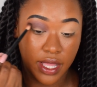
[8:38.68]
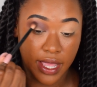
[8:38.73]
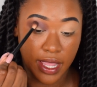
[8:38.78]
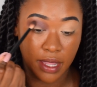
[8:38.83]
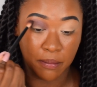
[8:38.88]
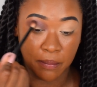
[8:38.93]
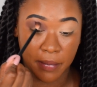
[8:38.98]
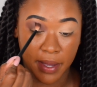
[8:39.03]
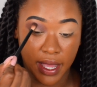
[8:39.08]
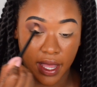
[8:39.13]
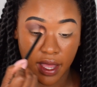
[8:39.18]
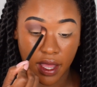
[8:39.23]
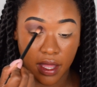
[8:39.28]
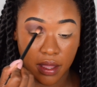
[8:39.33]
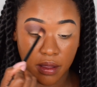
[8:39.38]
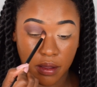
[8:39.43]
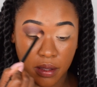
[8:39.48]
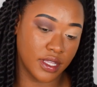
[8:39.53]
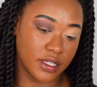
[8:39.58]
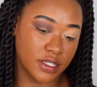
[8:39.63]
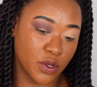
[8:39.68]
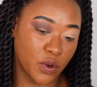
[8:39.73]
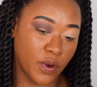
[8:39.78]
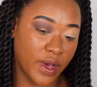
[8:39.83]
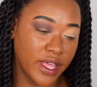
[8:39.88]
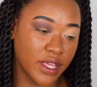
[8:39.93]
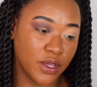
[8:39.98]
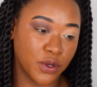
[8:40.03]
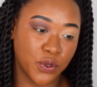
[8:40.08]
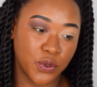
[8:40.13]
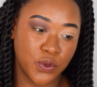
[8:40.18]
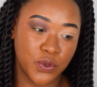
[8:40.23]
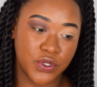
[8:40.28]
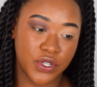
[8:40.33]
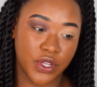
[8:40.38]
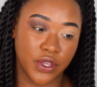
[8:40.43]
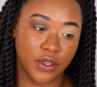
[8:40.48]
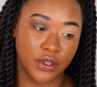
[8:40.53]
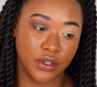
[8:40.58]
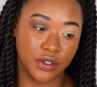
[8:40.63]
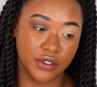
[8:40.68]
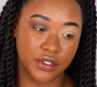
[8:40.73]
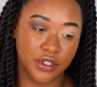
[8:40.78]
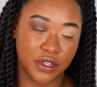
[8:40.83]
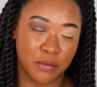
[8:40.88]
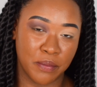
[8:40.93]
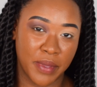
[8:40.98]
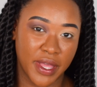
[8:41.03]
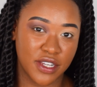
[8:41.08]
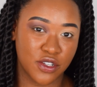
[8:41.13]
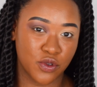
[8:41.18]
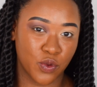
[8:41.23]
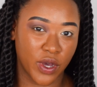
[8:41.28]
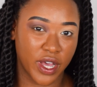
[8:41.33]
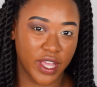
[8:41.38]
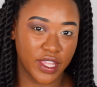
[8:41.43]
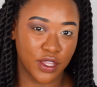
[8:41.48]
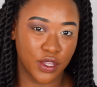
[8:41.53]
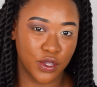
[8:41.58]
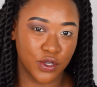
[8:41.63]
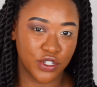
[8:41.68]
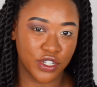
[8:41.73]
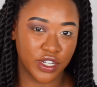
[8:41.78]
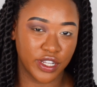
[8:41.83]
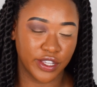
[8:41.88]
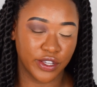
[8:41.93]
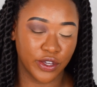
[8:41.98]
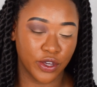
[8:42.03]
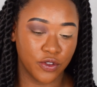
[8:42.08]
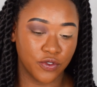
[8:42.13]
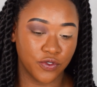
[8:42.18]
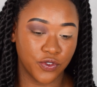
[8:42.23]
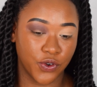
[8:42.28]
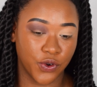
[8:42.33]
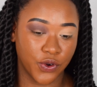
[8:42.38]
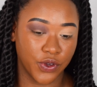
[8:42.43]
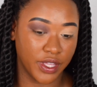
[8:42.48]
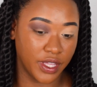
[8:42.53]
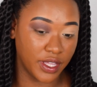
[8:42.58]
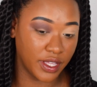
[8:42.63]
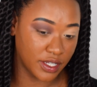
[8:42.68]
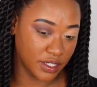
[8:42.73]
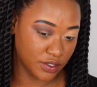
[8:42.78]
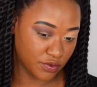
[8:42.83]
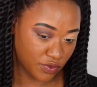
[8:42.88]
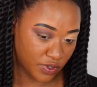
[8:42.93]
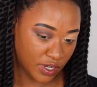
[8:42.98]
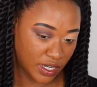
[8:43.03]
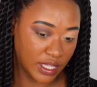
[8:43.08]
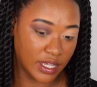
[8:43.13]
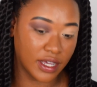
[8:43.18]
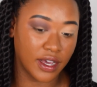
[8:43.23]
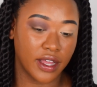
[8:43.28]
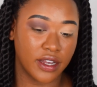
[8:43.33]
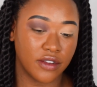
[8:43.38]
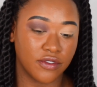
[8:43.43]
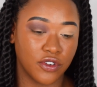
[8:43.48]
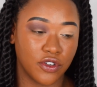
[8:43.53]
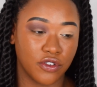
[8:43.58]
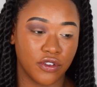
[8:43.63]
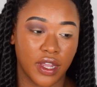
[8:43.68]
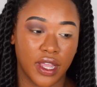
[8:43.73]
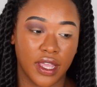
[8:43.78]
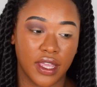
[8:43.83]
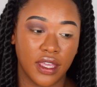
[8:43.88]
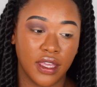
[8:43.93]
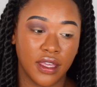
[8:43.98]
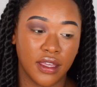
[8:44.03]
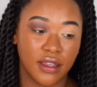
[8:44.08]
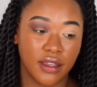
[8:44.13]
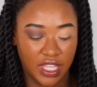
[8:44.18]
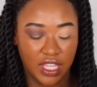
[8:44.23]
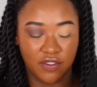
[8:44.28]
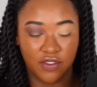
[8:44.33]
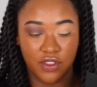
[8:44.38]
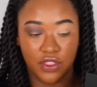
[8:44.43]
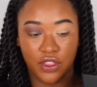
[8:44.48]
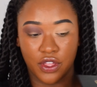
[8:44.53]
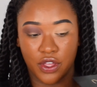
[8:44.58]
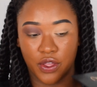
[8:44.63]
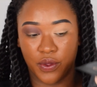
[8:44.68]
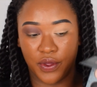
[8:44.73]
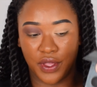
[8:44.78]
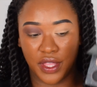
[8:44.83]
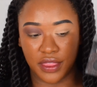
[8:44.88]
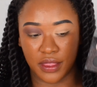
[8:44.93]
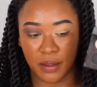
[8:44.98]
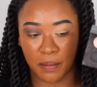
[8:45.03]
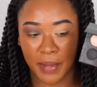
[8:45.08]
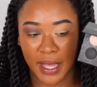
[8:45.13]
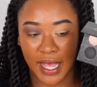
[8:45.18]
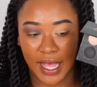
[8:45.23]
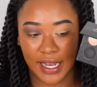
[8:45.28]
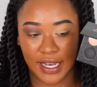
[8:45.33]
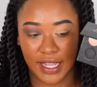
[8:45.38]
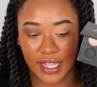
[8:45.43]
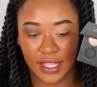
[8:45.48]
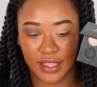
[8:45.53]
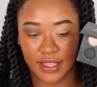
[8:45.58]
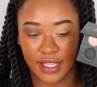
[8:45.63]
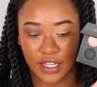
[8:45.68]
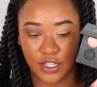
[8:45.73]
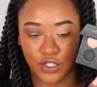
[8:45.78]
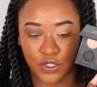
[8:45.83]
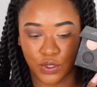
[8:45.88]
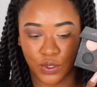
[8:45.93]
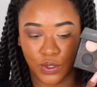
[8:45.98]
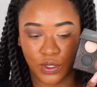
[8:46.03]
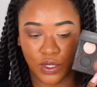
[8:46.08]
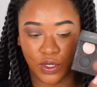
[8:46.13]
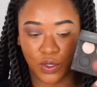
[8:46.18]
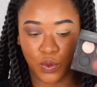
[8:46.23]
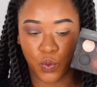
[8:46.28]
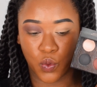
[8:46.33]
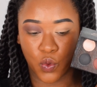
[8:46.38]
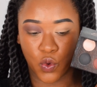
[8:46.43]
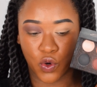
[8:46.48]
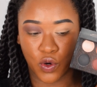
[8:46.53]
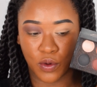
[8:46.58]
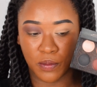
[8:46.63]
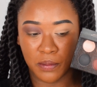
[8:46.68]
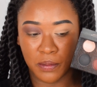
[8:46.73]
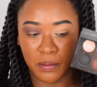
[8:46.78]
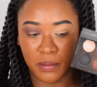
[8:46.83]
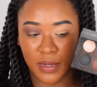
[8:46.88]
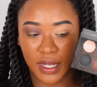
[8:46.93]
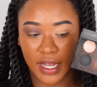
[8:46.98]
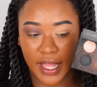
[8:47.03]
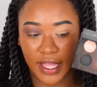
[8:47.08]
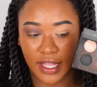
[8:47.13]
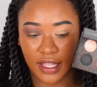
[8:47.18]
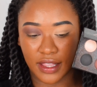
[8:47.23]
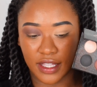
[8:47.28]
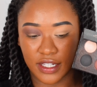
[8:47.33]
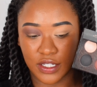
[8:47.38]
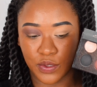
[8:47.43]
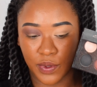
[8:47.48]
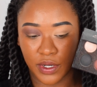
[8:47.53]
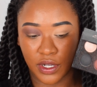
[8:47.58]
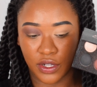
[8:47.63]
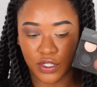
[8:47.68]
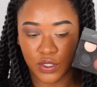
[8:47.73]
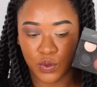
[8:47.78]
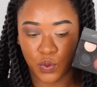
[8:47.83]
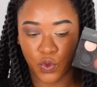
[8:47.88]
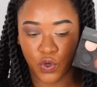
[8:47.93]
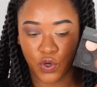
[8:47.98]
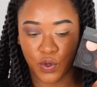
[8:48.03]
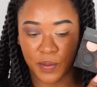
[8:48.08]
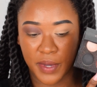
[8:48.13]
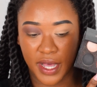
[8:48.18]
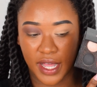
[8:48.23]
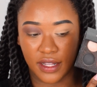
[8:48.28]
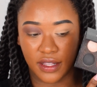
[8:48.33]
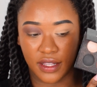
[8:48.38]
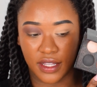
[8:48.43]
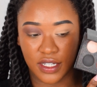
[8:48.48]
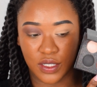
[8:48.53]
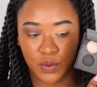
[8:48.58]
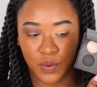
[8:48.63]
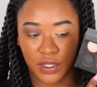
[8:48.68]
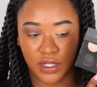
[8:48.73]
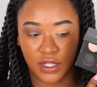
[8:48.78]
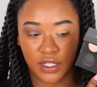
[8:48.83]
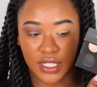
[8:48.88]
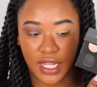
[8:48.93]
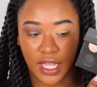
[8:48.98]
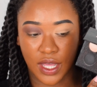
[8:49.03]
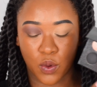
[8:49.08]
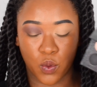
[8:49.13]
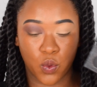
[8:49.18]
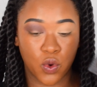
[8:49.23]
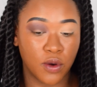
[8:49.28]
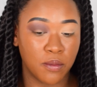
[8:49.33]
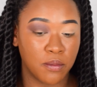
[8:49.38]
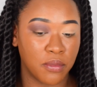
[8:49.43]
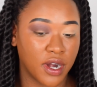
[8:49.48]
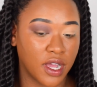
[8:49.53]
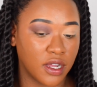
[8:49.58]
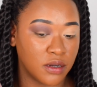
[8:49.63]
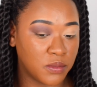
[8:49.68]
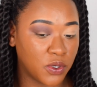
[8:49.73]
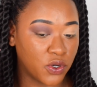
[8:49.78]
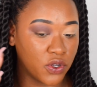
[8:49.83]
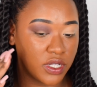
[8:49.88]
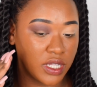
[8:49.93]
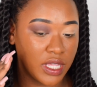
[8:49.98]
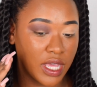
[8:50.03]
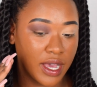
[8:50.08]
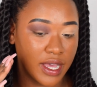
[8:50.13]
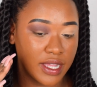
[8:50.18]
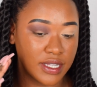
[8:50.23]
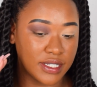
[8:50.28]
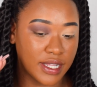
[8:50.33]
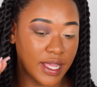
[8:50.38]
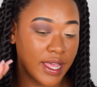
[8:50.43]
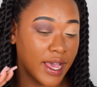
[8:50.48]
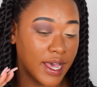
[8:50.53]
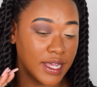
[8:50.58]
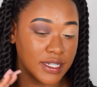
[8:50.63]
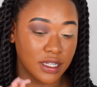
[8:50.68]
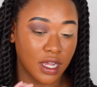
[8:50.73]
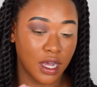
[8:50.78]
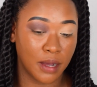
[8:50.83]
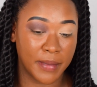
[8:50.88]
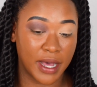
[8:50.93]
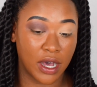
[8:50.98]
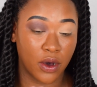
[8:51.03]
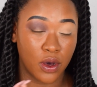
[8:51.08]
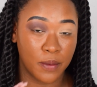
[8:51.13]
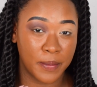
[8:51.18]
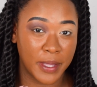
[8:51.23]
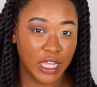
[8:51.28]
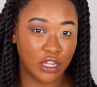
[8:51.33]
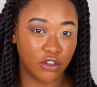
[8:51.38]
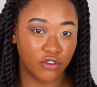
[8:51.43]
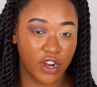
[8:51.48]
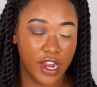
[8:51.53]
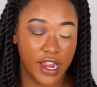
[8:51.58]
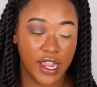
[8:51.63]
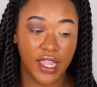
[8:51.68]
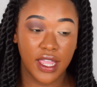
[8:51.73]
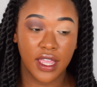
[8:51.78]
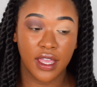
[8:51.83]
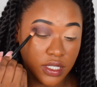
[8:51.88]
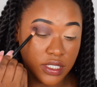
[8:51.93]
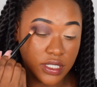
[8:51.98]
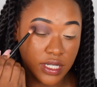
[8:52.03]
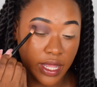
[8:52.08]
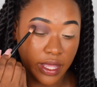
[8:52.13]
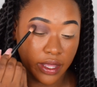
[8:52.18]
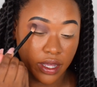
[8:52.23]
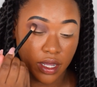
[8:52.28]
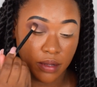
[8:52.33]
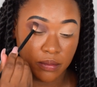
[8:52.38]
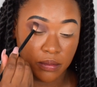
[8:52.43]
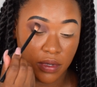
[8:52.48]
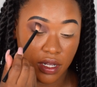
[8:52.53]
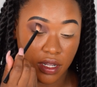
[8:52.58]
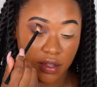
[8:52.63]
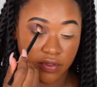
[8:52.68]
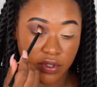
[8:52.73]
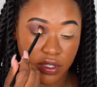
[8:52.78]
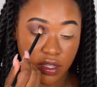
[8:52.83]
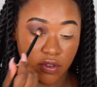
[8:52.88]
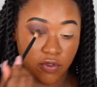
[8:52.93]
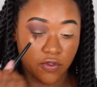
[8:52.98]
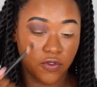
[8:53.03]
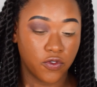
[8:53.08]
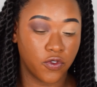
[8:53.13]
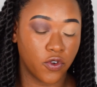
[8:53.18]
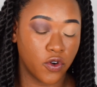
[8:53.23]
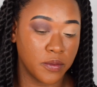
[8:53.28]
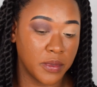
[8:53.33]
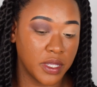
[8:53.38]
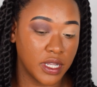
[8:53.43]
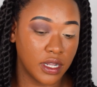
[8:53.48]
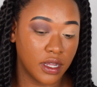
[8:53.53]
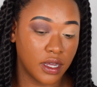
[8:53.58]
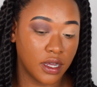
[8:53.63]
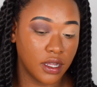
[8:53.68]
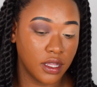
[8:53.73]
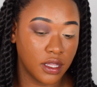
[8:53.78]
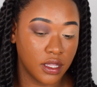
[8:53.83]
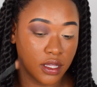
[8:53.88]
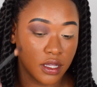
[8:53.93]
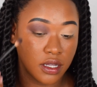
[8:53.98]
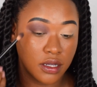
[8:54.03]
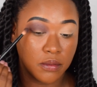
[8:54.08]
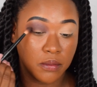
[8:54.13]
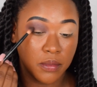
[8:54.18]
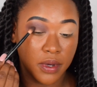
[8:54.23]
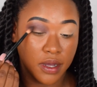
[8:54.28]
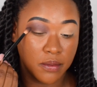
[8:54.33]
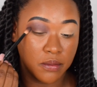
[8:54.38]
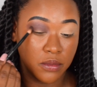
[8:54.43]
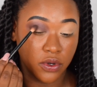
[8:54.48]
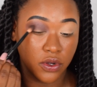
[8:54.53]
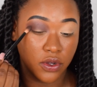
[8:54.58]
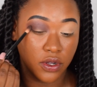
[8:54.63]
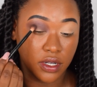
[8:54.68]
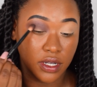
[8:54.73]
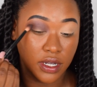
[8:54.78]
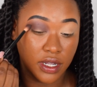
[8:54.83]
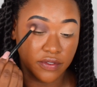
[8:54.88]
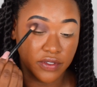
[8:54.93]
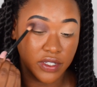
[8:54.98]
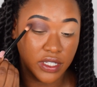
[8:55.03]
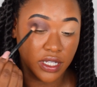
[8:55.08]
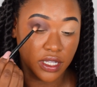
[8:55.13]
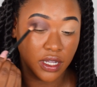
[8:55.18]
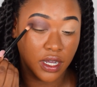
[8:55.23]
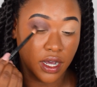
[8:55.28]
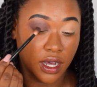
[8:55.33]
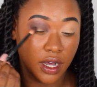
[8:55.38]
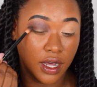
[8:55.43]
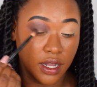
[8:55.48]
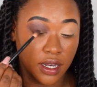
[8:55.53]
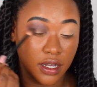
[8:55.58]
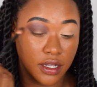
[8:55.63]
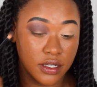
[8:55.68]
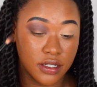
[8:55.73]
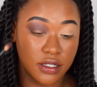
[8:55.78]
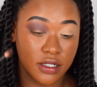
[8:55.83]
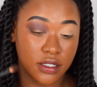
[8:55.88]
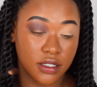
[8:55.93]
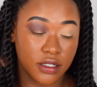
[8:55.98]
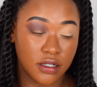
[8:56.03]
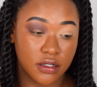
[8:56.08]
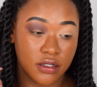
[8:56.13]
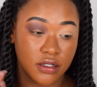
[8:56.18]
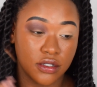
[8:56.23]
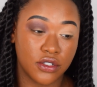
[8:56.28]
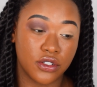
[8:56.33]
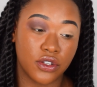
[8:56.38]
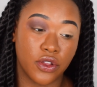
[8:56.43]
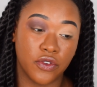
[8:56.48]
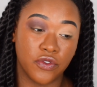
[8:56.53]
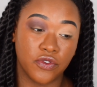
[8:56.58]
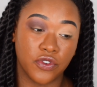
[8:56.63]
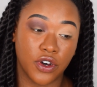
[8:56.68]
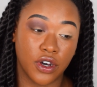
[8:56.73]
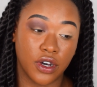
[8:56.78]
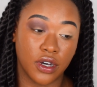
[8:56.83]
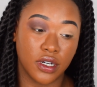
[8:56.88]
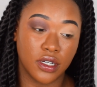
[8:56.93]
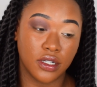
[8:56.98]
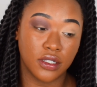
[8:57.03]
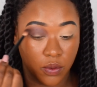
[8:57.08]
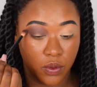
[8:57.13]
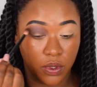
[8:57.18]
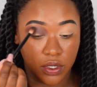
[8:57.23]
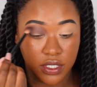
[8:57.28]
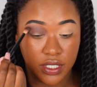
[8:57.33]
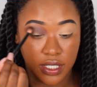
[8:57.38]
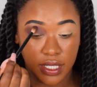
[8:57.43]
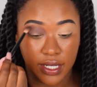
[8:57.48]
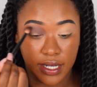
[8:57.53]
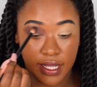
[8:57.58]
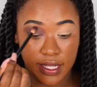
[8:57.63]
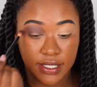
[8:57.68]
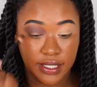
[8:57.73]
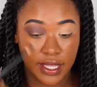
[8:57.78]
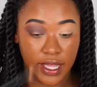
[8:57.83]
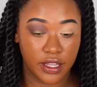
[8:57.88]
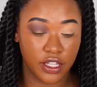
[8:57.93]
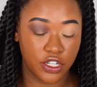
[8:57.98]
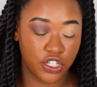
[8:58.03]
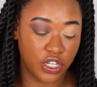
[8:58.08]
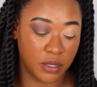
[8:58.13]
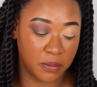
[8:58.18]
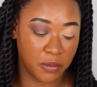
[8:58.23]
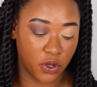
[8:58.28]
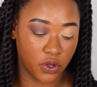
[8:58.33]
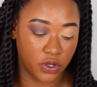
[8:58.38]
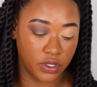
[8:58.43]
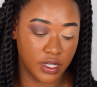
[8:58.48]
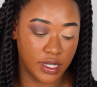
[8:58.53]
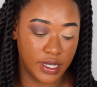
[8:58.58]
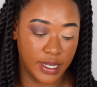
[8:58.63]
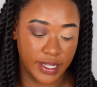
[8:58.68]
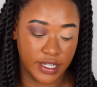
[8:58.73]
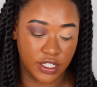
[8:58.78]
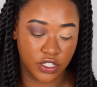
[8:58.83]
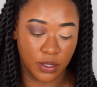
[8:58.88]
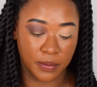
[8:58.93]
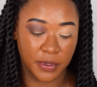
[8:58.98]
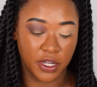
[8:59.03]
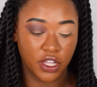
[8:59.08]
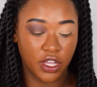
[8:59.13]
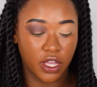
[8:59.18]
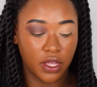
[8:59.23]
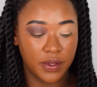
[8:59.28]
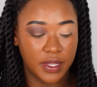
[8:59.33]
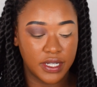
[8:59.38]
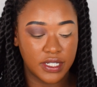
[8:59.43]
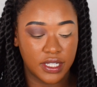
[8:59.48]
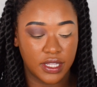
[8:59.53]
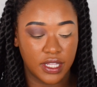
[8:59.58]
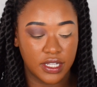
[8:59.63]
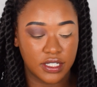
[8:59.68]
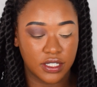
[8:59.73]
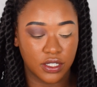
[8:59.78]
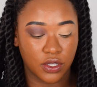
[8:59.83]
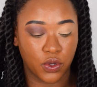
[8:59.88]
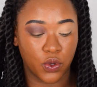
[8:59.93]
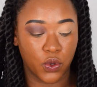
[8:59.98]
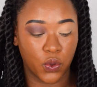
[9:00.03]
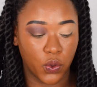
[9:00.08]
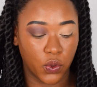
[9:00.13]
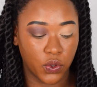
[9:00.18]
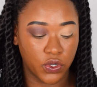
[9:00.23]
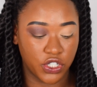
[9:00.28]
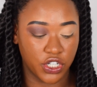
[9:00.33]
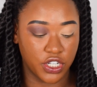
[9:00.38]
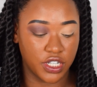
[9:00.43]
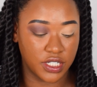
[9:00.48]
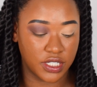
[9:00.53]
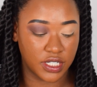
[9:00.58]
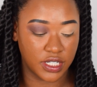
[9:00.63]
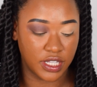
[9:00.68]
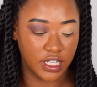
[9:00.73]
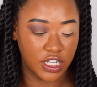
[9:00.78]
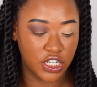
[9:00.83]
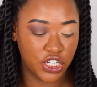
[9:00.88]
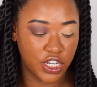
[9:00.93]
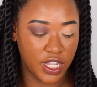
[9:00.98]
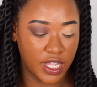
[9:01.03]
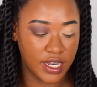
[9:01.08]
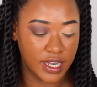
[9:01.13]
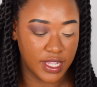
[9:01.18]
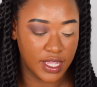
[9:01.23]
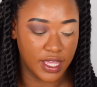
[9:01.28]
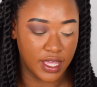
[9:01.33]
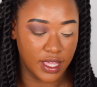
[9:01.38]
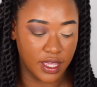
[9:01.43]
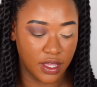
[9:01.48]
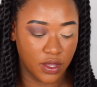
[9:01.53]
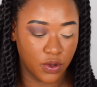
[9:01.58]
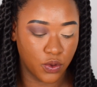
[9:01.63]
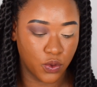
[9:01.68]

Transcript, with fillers: a matte it's quite cool toned compared to what I usually go for. It is really kind of grey. Even though in the palette they do look warm, like this one looks warm and this one looks like a warm brown, but on the eyes it has come out a bit grey. It's like I'm loving the formula, but I'm not loving the colours so far. We'll see. Let's get the shimmer on the lid. So I'm going to go into this gorgeous, so this shade here,